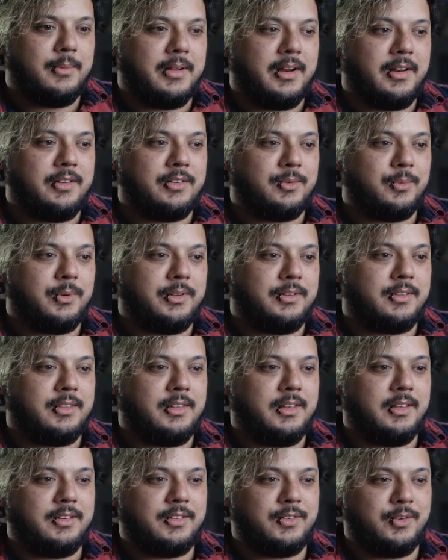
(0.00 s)
manager was
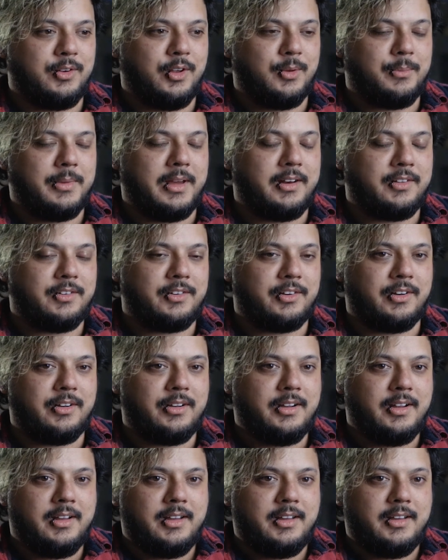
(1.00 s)
the studio manager
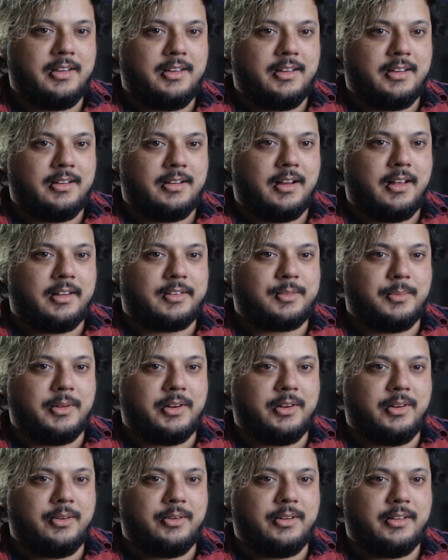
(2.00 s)
asked me
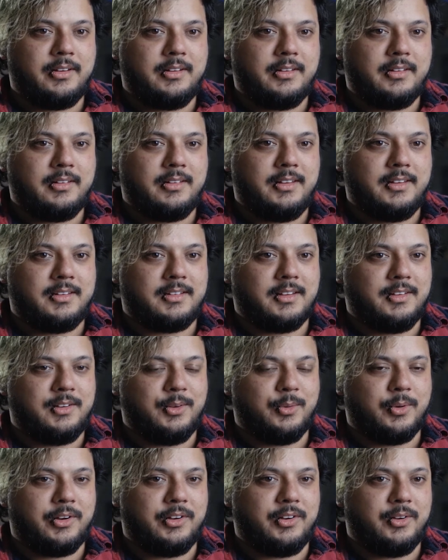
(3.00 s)
to do it. He said, "Do
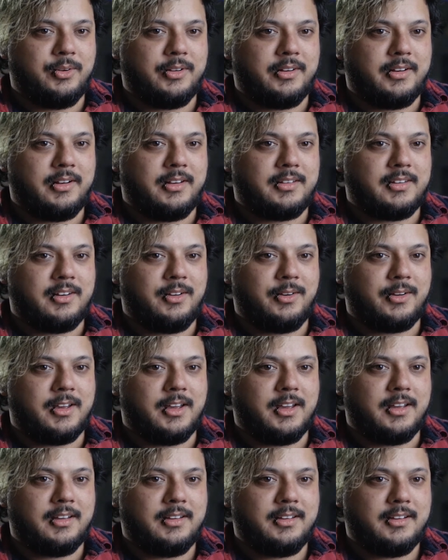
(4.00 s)
you want to do it?" And I said,
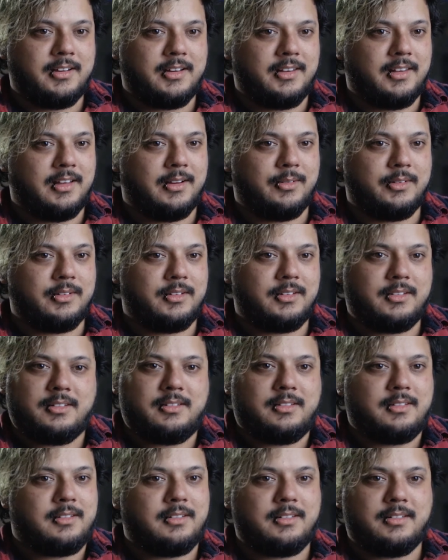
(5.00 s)
"Okay." And that was
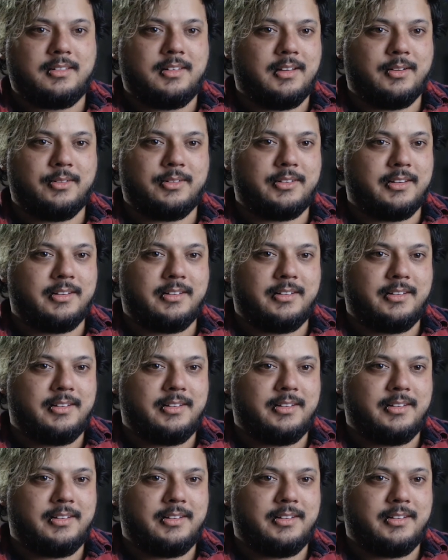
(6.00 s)
it.